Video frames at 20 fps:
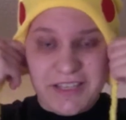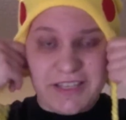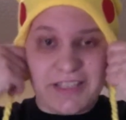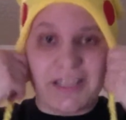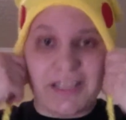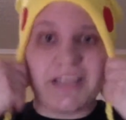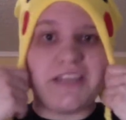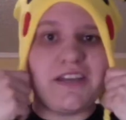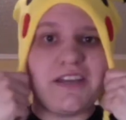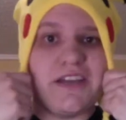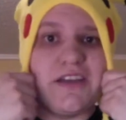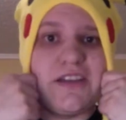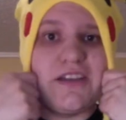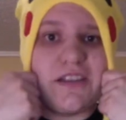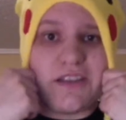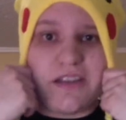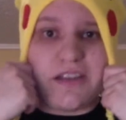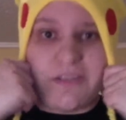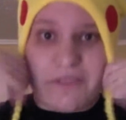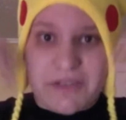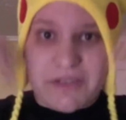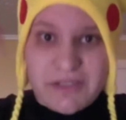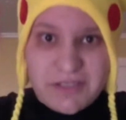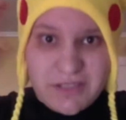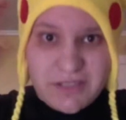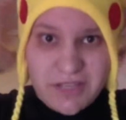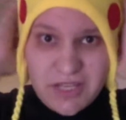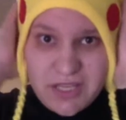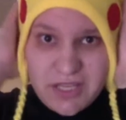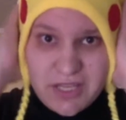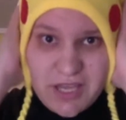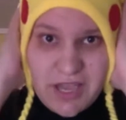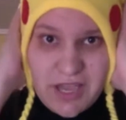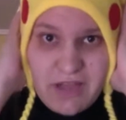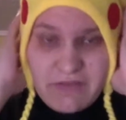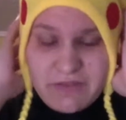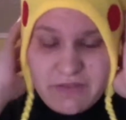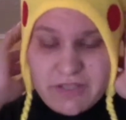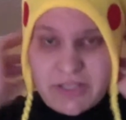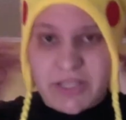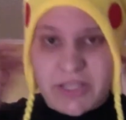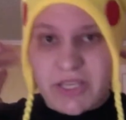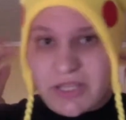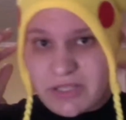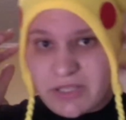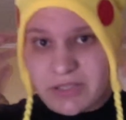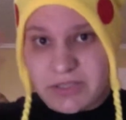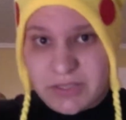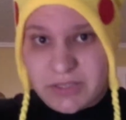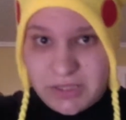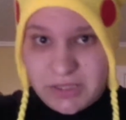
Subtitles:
It like covers like everything.